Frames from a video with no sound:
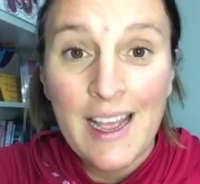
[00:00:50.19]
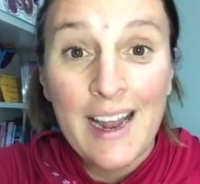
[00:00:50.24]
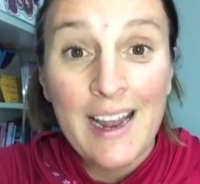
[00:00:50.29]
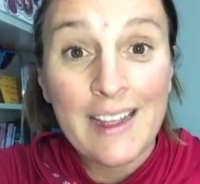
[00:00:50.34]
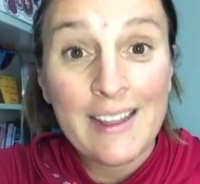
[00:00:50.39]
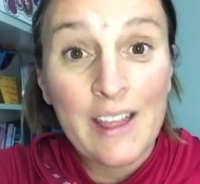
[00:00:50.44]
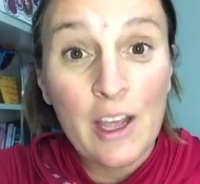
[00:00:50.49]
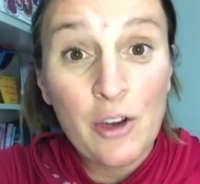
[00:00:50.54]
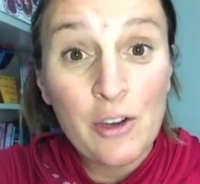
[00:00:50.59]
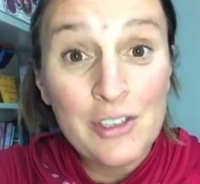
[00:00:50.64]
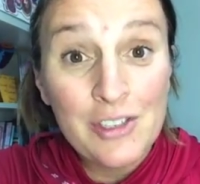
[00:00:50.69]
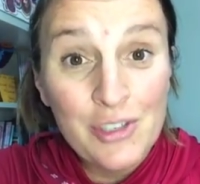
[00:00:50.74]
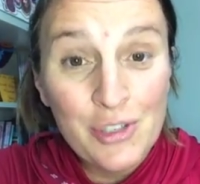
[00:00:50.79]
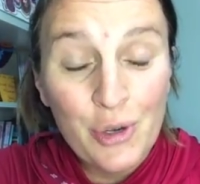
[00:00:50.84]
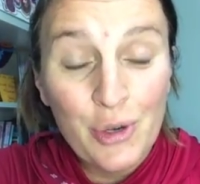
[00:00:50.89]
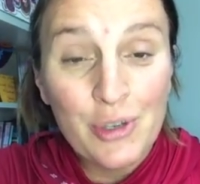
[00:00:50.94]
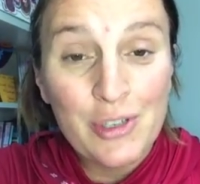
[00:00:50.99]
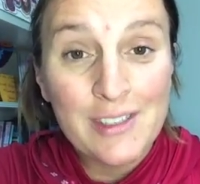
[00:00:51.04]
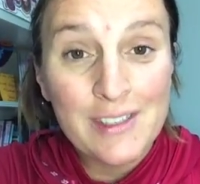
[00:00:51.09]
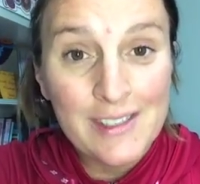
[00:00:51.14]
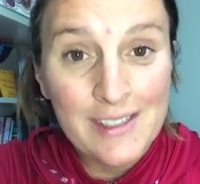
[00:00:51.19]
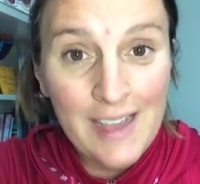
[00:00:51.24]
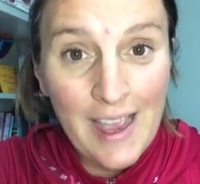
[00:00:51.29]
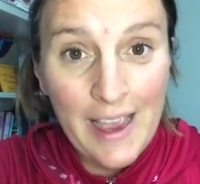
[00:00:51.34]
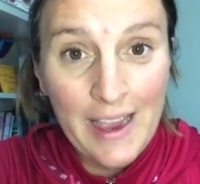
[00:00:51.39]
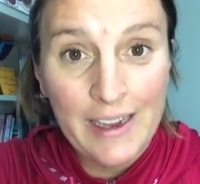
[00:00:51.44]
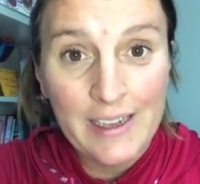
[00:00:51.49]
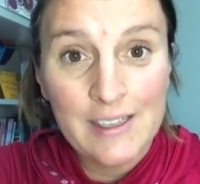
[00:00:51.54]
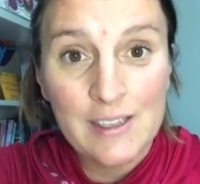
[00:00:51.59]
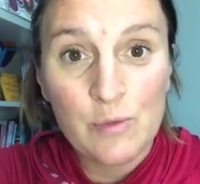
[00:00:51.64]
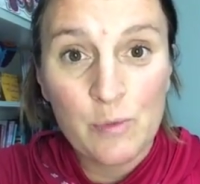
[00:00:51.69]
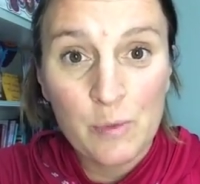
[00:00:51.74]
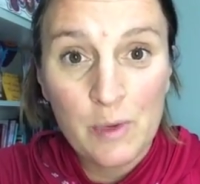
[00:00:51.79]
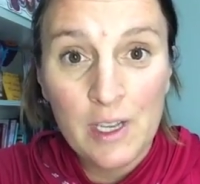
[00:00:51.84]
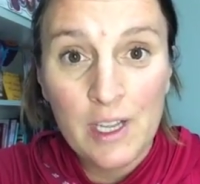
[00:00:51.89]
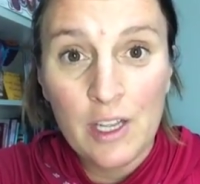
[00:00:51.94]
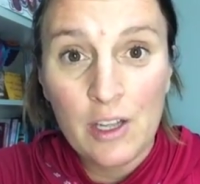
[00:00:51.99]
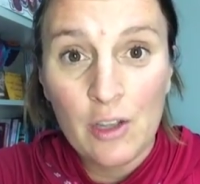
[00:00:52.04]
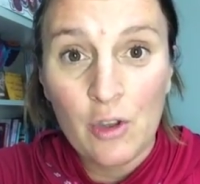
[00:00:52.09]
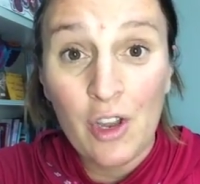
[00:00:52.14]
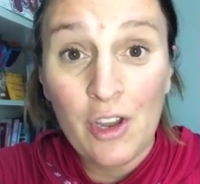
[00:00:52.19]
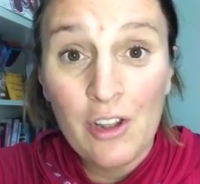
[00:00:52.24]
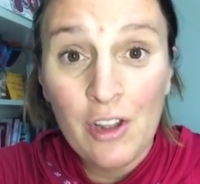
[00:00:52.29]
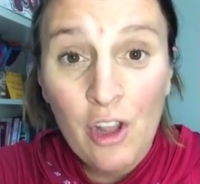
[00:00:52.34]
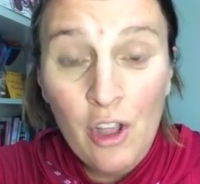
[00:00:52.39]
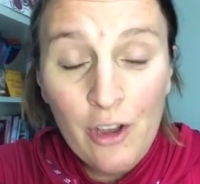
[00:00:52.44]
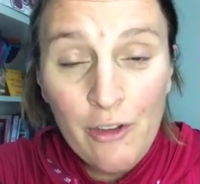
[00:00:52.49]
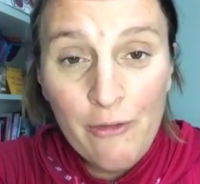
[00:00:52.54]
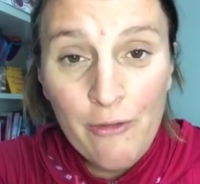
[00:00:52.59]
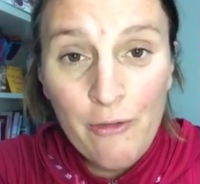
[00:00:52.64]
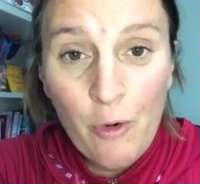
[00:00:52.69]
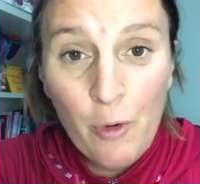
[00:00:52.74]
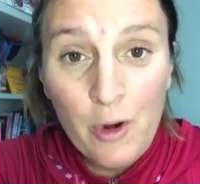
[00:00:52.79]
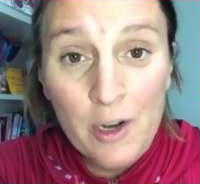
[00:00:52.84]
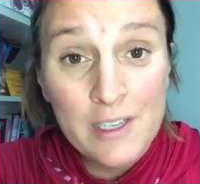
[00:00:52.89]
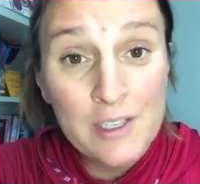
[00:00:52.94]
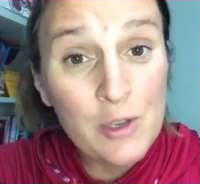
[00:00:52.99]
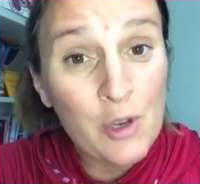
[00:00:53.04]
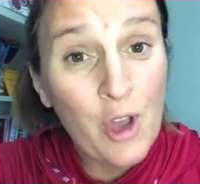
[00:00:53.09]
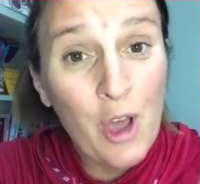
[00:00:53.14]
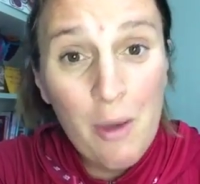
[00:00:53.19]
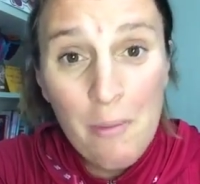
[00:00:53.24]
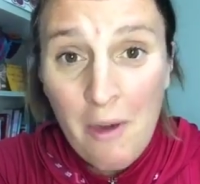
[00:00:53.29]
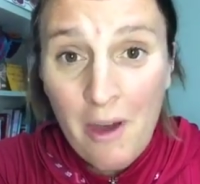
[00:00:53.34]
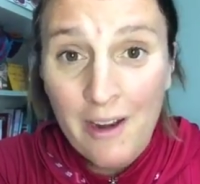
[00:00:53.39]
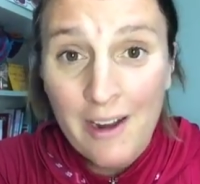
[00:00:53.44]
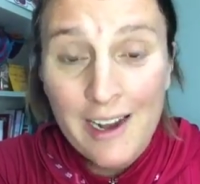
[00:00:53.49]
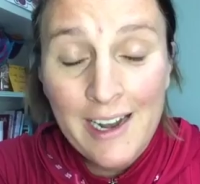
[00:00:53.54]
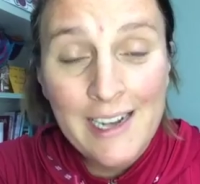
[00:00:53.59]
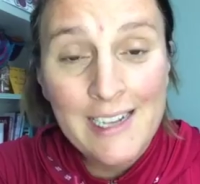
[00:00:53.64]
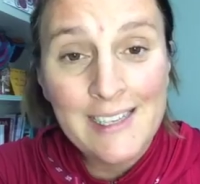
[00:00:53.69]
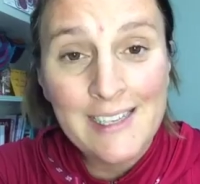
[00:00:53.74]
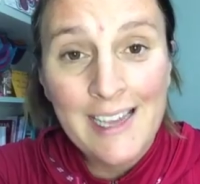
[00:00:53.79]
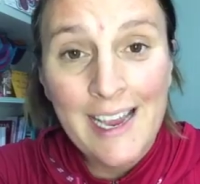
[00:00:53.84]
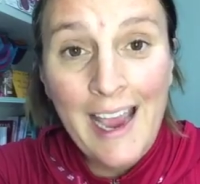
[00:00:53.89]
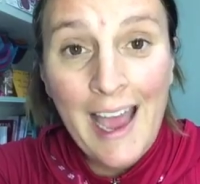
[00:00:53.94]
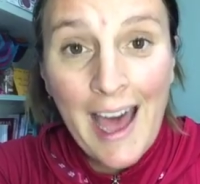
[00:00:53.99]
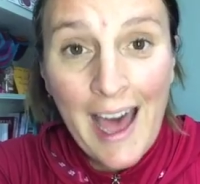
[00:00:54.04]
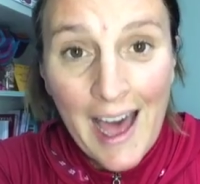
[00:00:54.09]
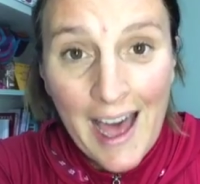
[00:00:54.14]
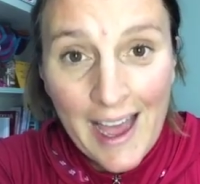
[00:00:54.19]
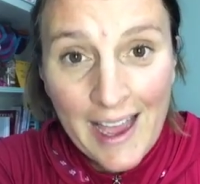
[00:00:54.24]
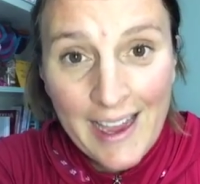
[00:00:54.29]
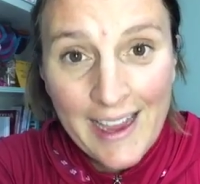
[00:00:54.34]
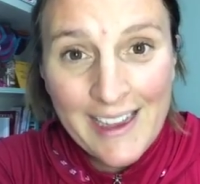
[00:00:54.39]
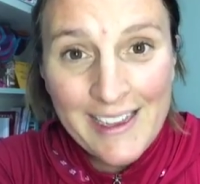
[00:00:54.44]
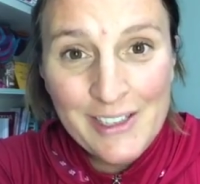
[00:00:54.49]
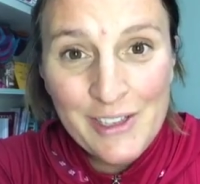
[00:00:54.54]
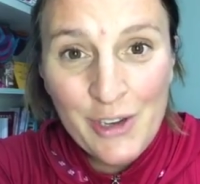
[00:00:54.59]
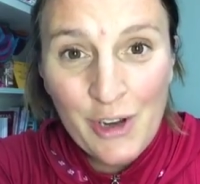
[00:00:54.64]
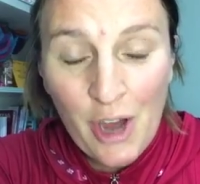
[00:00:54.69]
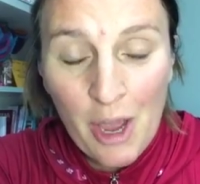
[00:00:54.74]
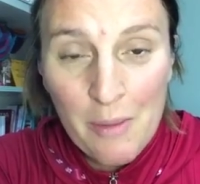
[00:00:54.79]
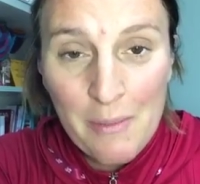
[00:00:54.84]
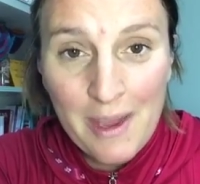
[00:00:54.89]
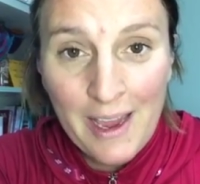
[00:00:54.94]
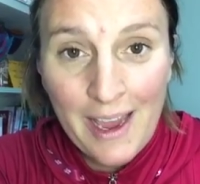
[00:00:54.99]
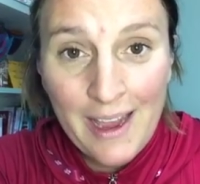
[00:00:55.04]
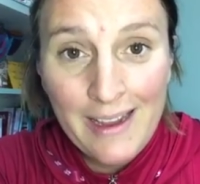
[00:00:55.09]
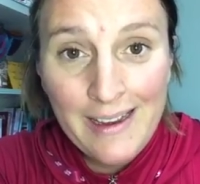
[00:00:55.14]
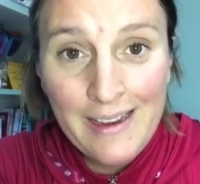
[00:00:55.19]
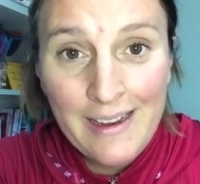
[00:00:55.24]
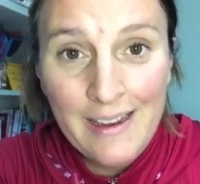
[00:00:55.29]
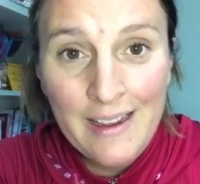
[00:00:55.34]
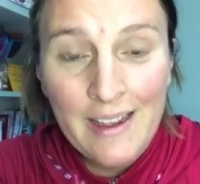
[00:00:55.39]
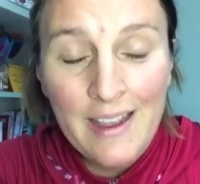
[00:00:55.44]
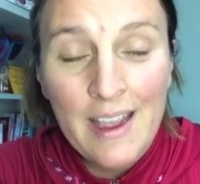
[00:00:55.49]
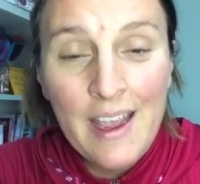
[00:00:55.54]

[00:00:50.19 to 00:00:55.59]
Like, there are certain signs really you can look for. So come on in and say hi as you're coming in.